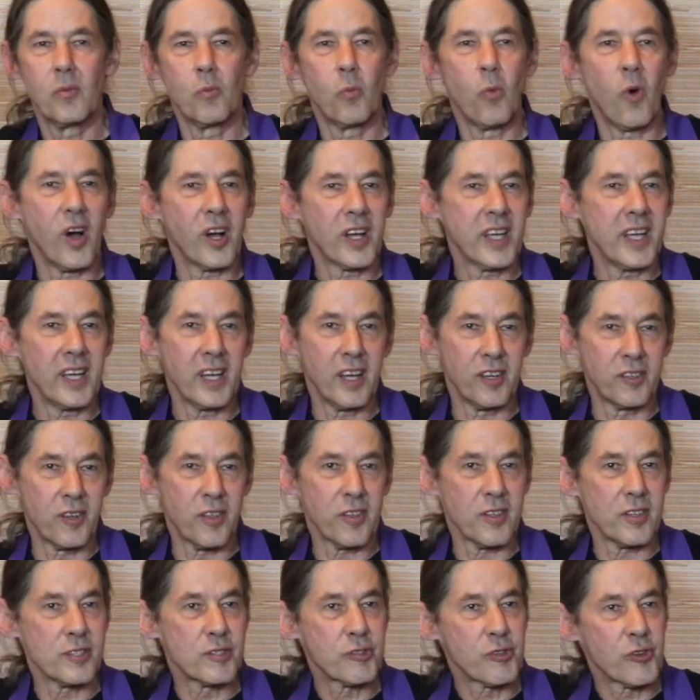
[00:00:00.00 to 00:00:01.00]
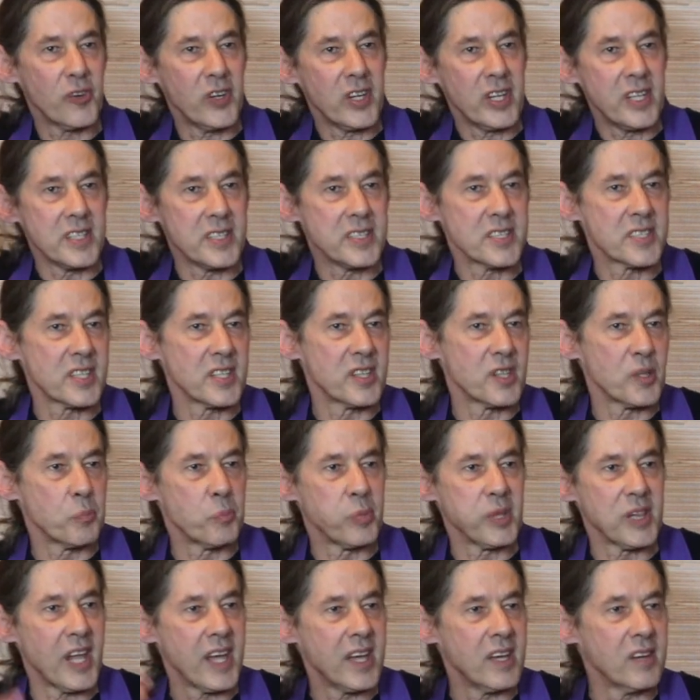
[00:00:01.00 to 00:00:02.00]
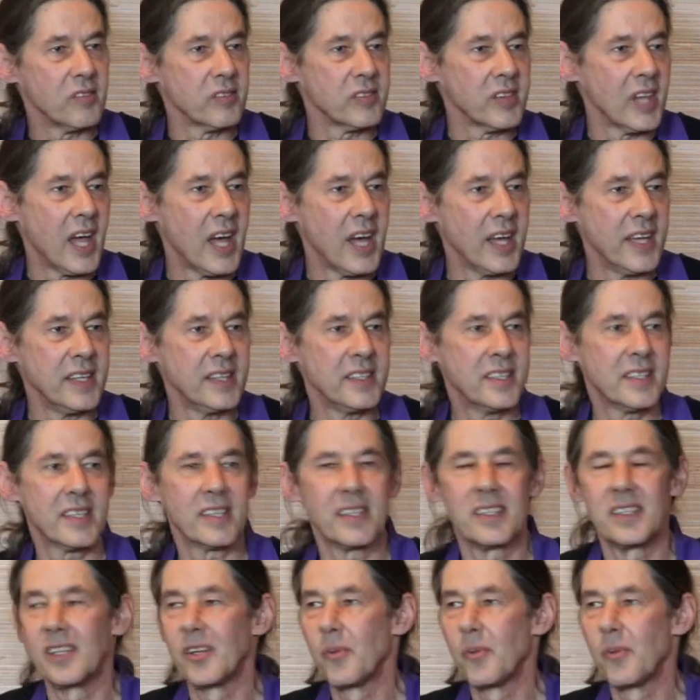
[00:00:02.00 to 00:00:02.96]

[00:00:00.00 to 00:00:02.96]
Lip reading: walking under the trees and the play of light